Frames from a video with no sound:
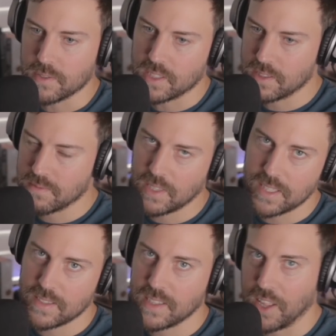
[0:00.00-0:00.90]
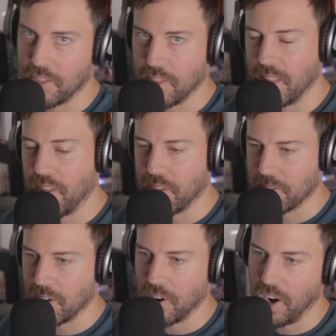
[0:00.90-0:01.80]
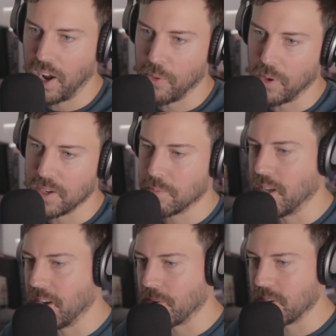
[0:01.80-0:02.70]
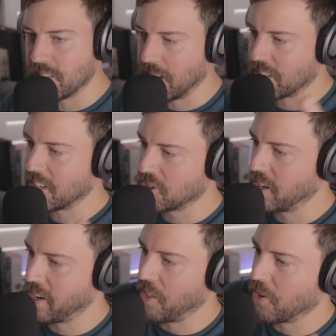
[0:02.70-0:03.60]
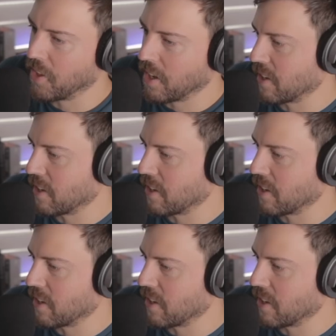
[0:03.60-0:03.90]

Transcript: which that's not the car I want. But anyways, I got to shut it down there.